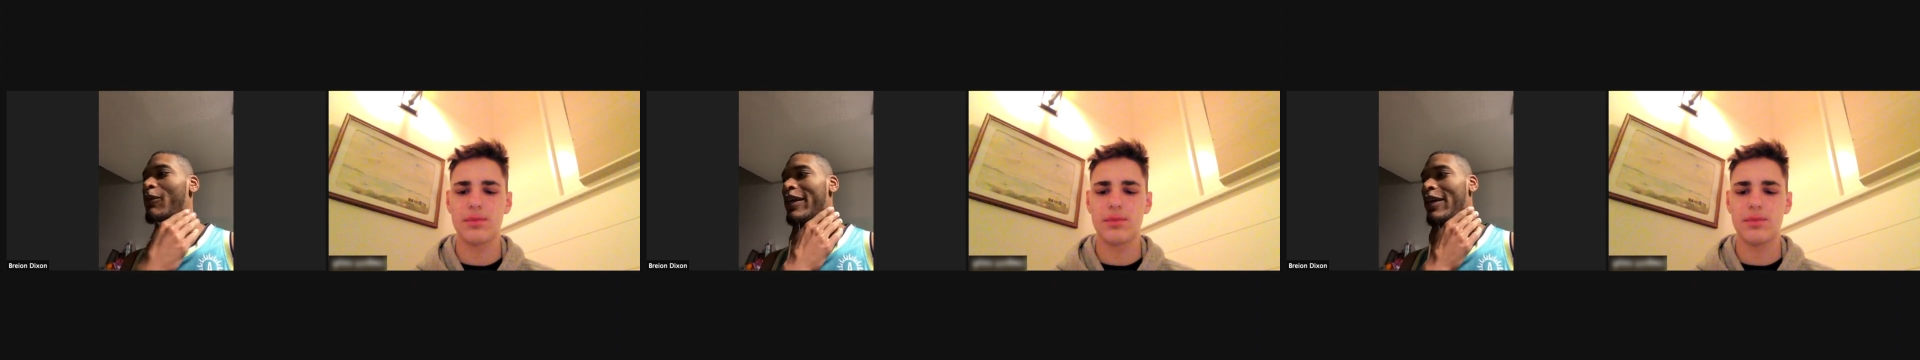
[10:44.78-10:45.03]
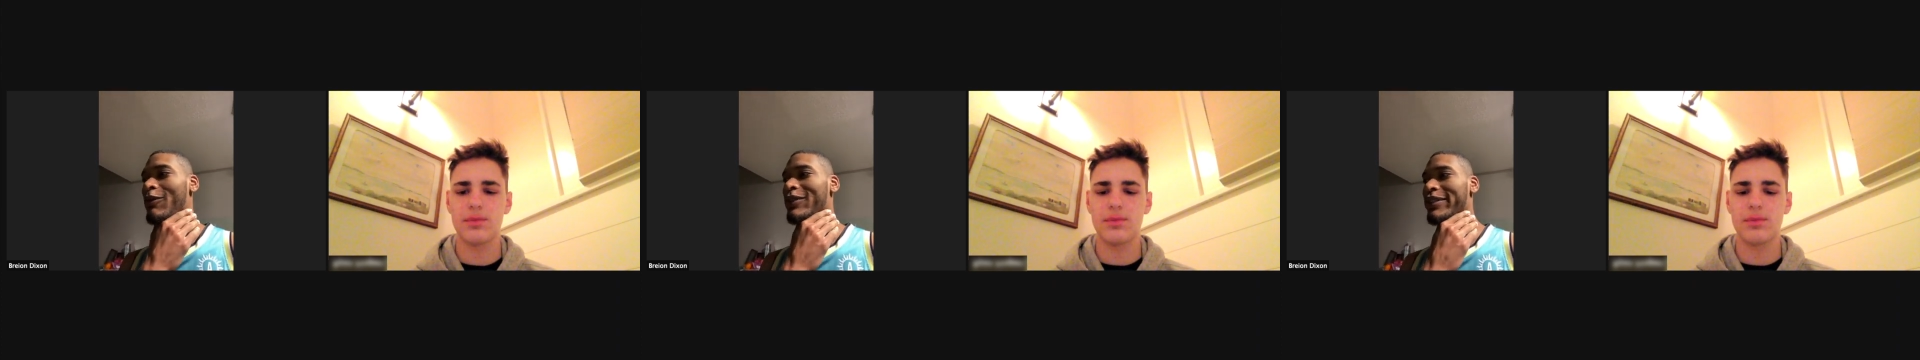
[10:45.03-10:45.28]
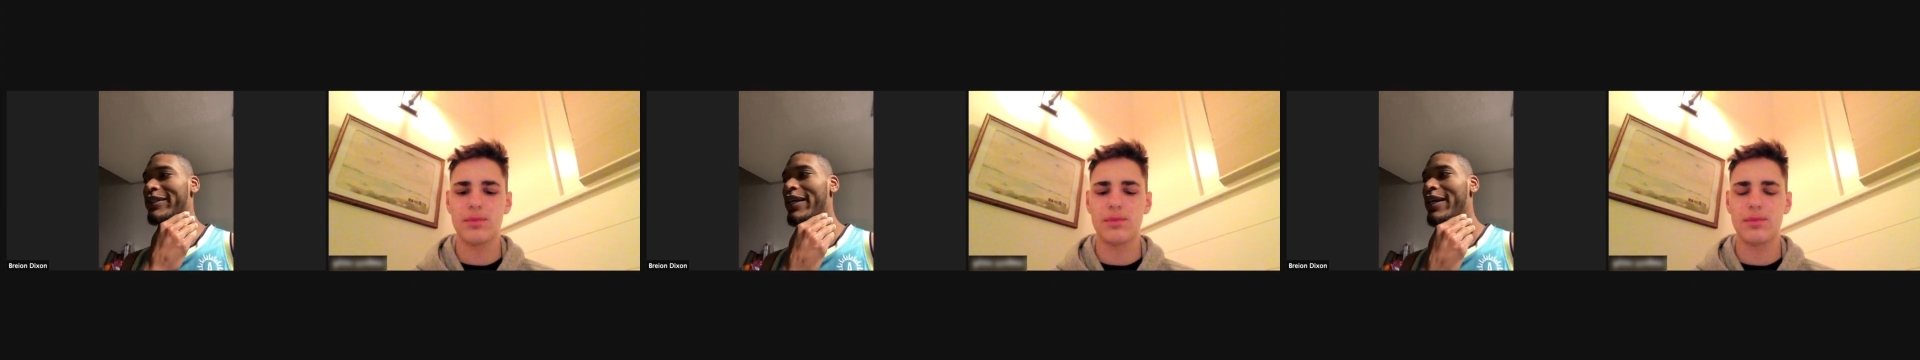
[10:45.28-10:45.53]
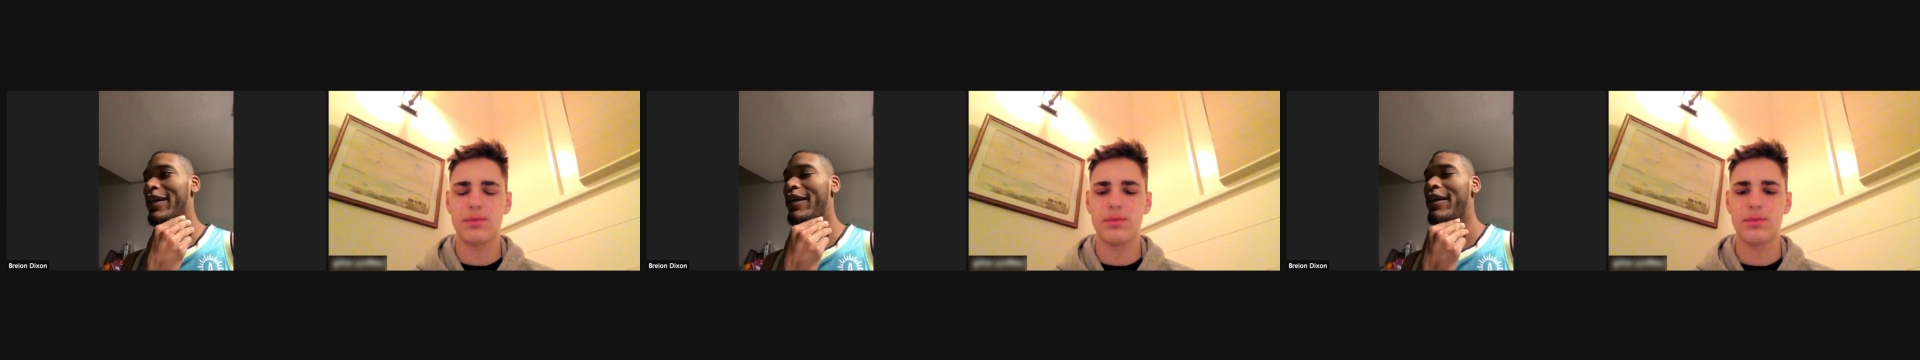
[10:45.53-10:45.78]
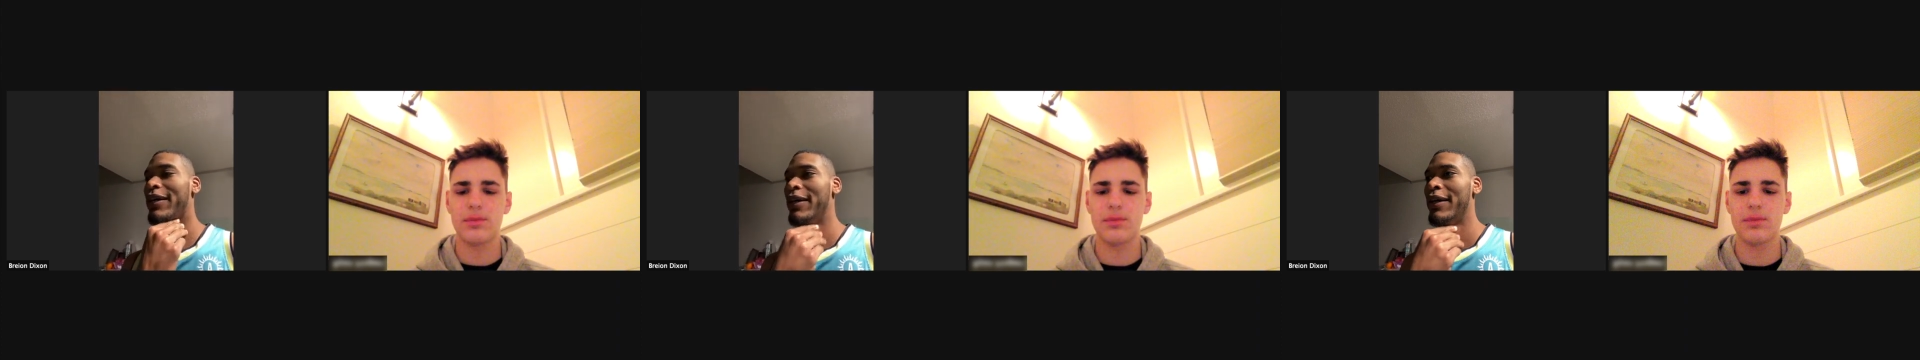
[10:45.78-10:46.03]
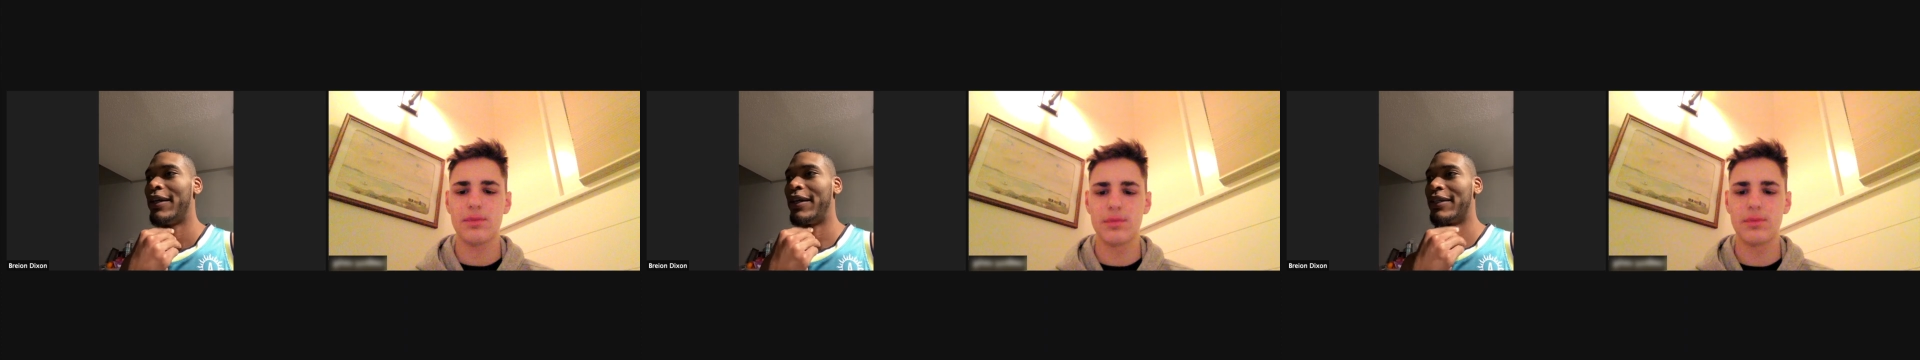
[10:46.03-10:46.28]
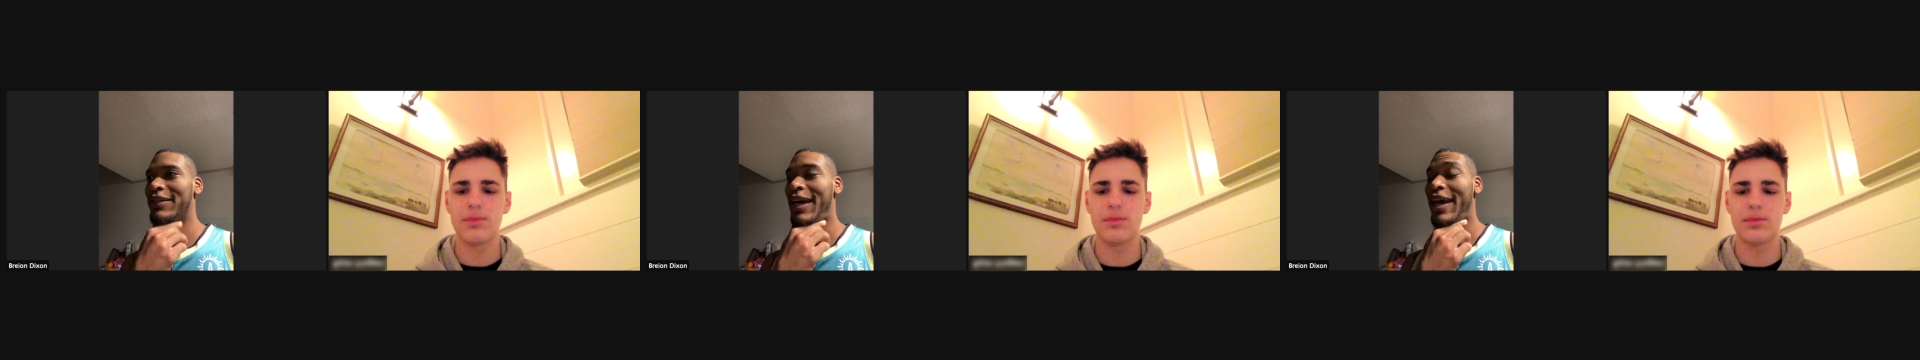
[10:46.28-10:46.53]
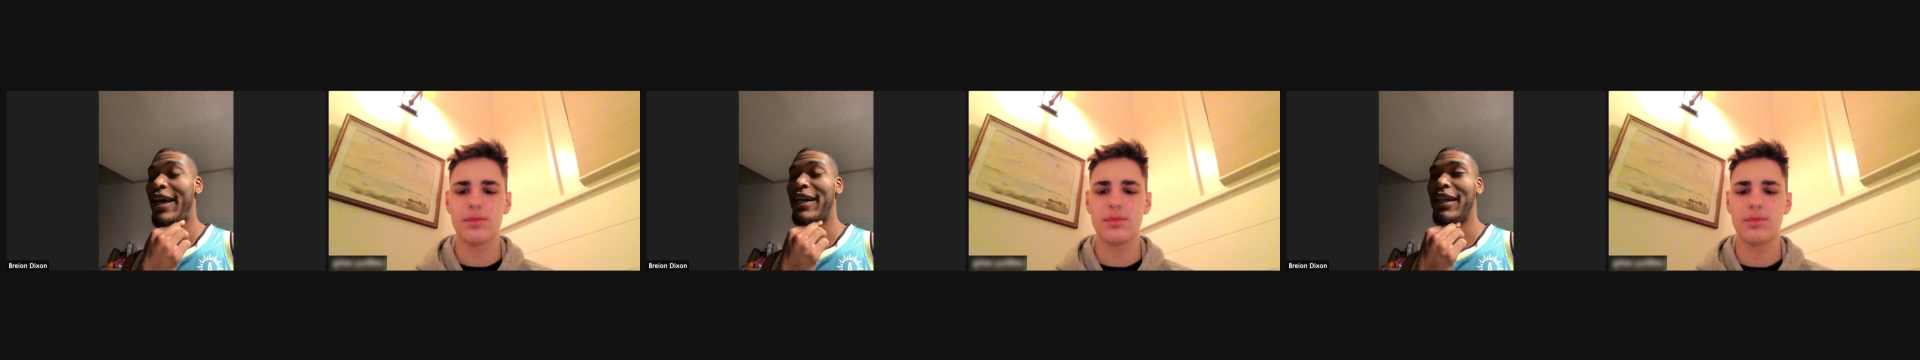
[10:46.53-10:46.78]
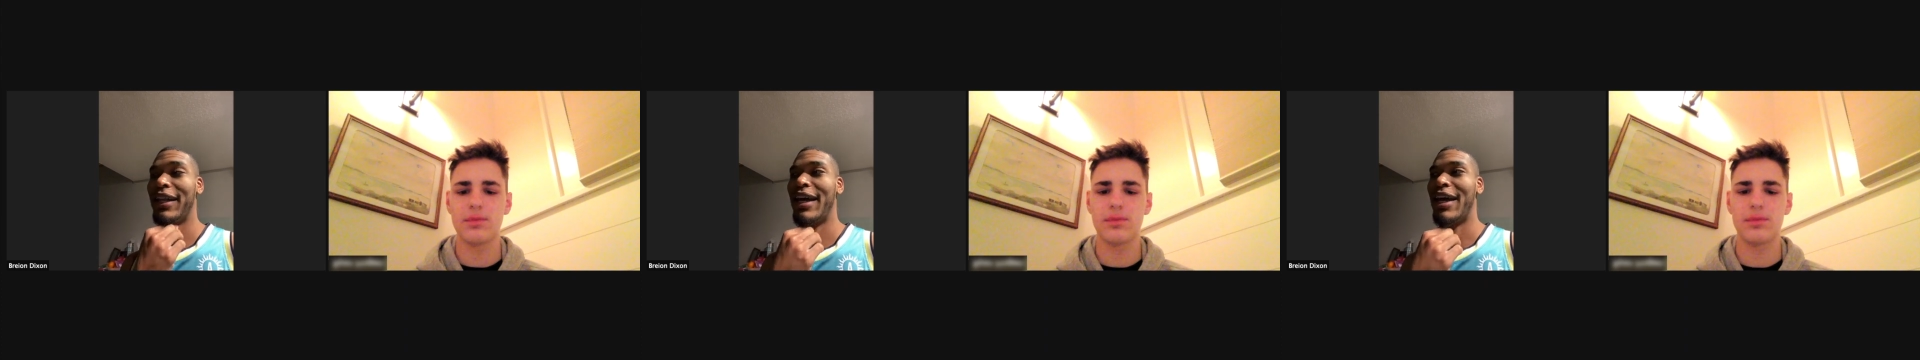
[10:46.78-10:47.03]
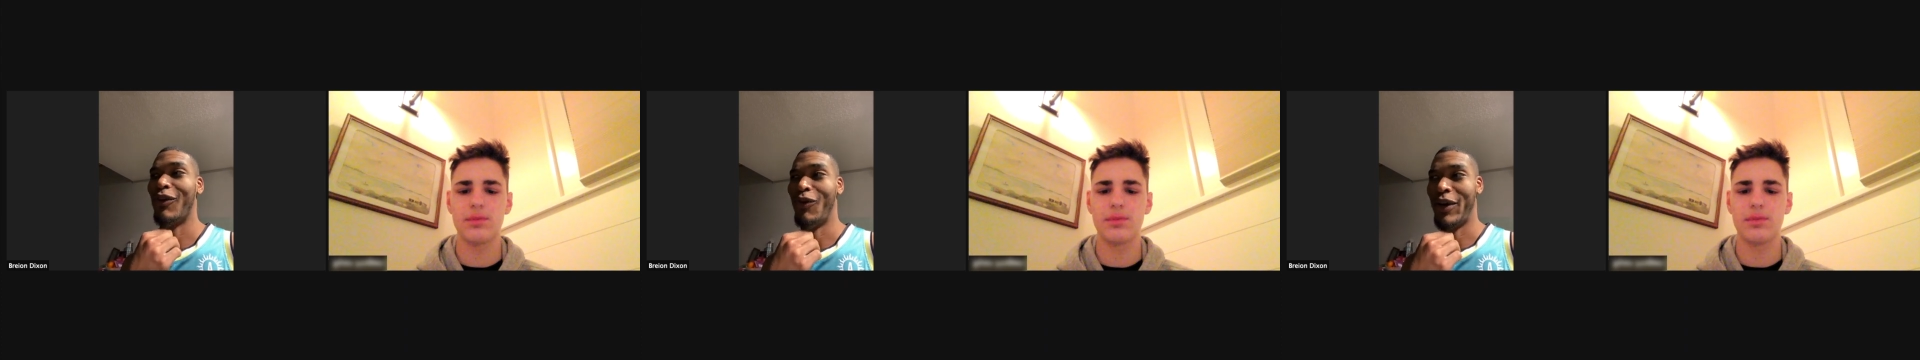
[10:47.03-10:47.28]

Speaker 1: when I was there because I had a lot of